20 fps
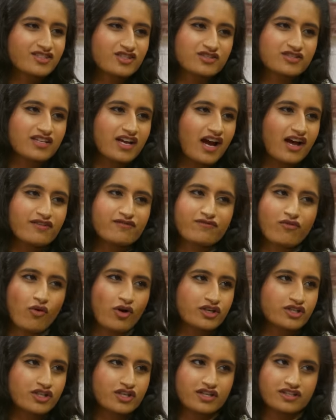just
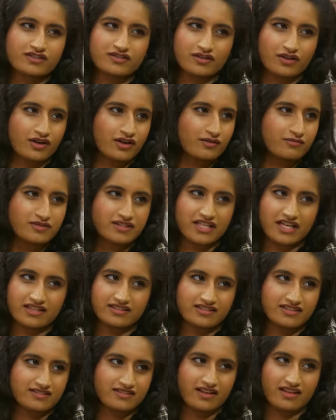unfortunate
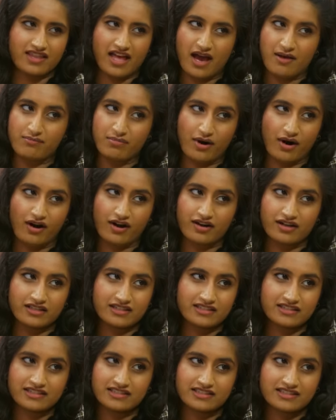circumstances on that part.
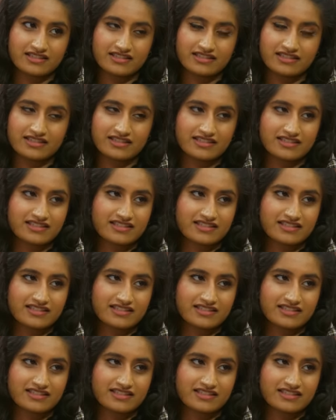Yeah. Are we thinking